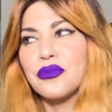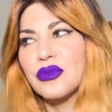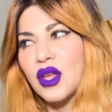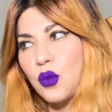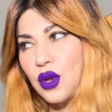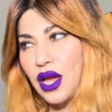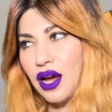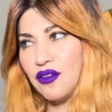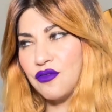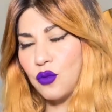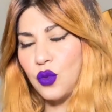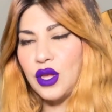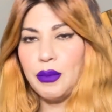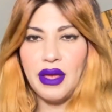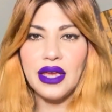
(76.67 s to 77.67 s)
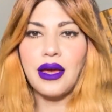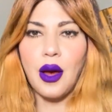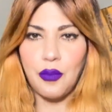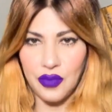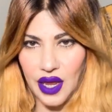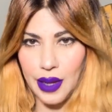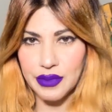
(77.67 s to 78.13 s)
we make
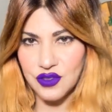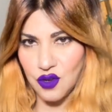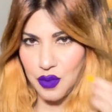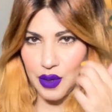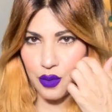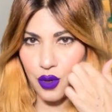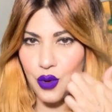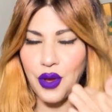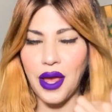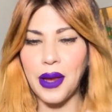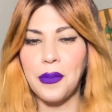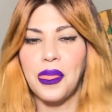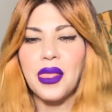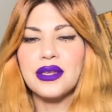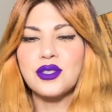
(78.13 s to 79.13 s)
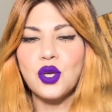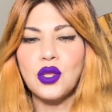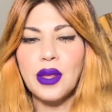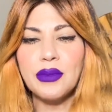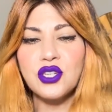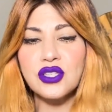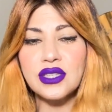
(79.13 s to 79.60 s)
up names for people, okay? So
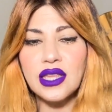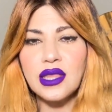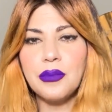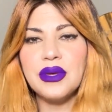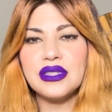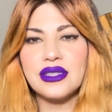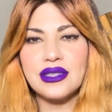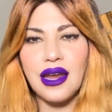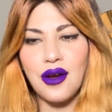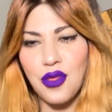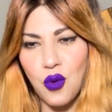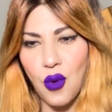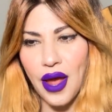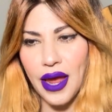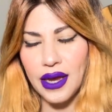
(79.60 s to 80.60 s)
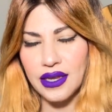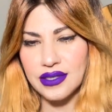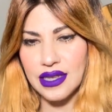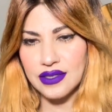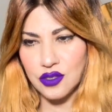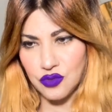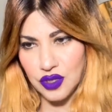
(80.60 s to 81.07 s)
let me just get the business out of the way because
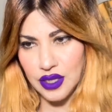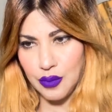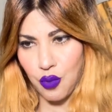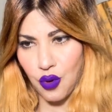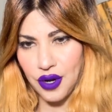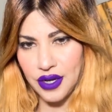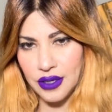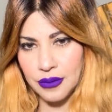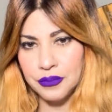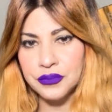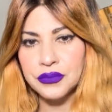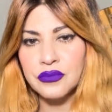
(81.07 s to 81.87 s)
that's really important.